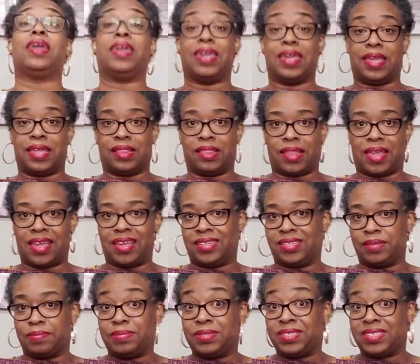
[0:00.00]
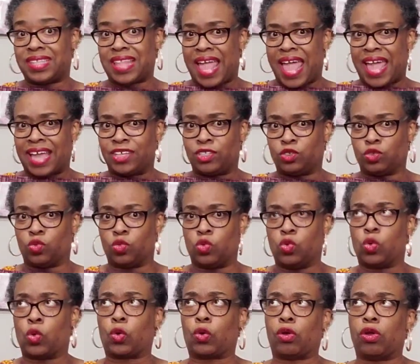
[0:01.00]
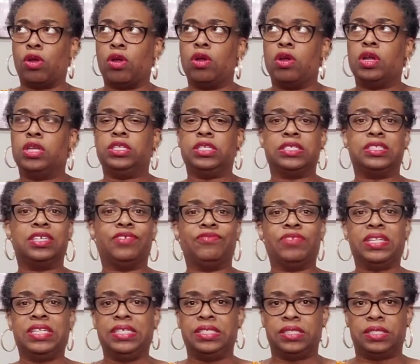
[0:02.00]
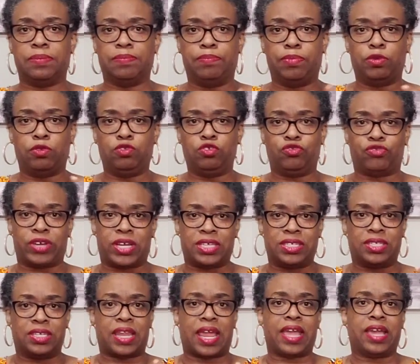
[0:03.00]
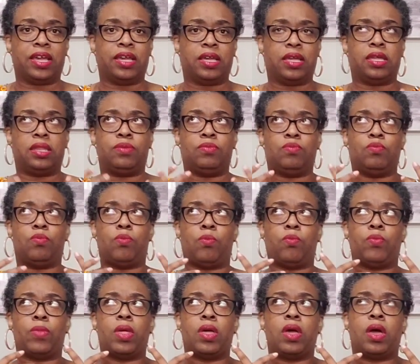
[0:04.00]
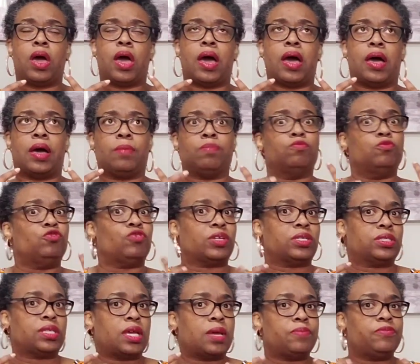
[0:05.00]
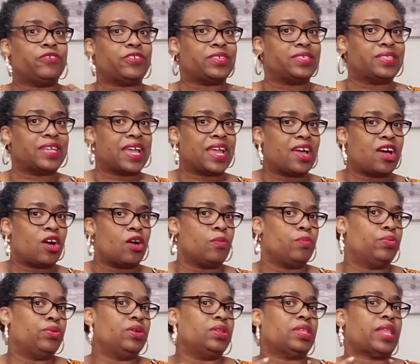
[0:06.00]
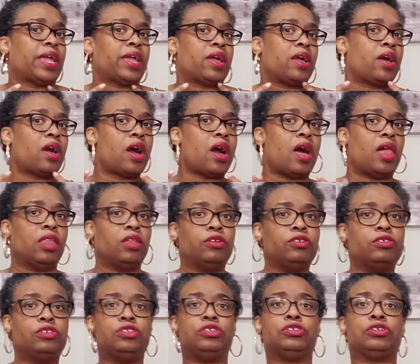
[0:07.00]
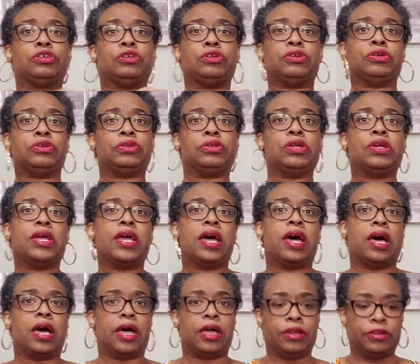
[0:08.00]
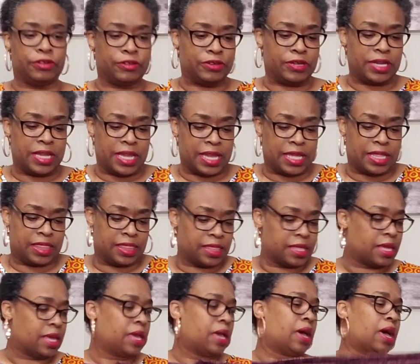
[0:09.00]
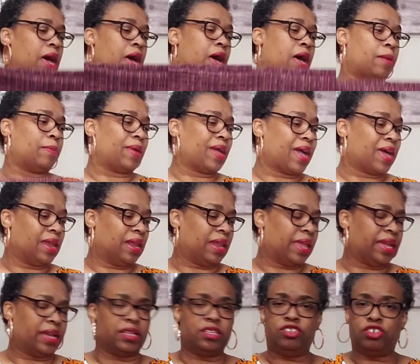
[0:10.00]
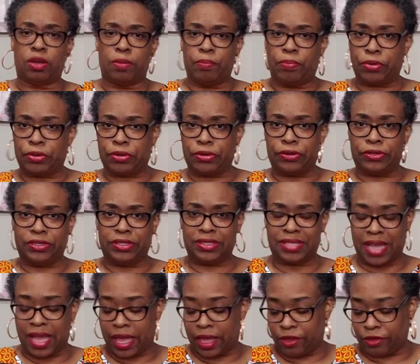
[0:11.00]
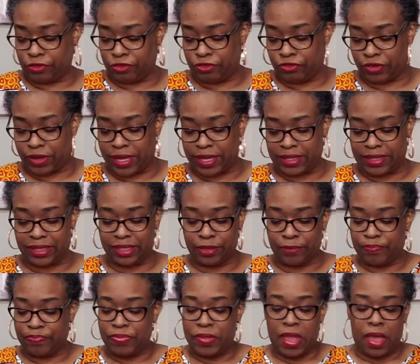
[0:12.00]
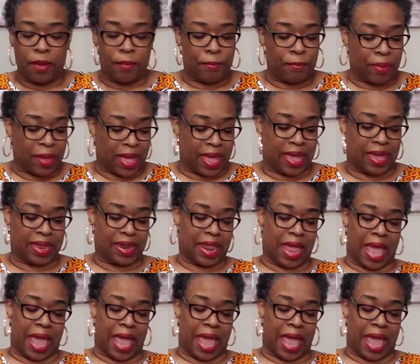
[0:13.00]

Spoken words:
again, like some slacks or just a really simple dress that I could dress up, dress down, put like a collared shirt underneath, kind of like a jumper style dress. But